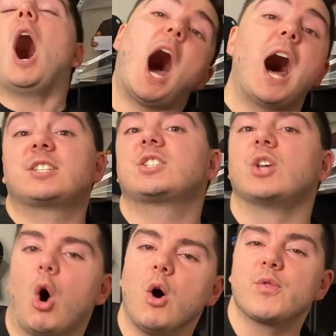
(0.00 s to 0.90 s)
I
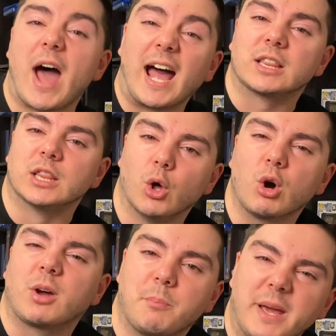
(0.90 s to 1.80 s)
saw that
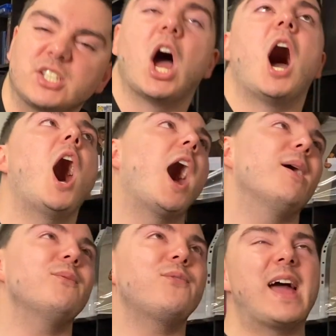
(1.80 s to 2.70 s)
look, bitch. I
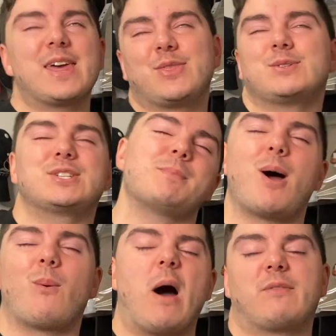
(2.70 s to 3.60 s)
am faithful to
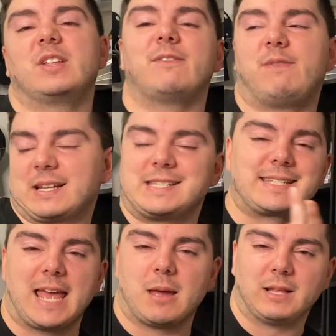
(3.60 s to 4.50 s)
my wife. And then he fucking
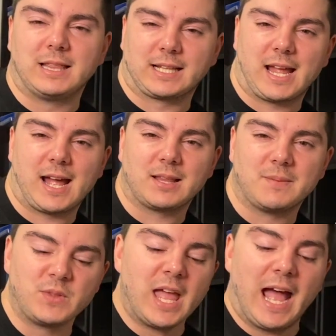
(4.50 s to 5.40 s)
says to Emily like that.
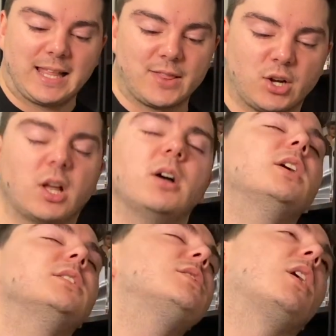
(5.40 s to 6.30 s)
And then they're gonna,
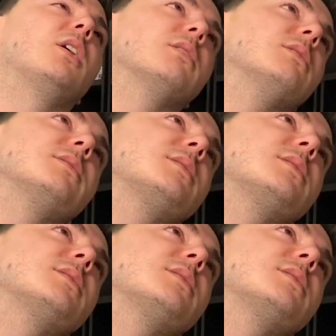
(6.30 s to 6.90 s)
don't.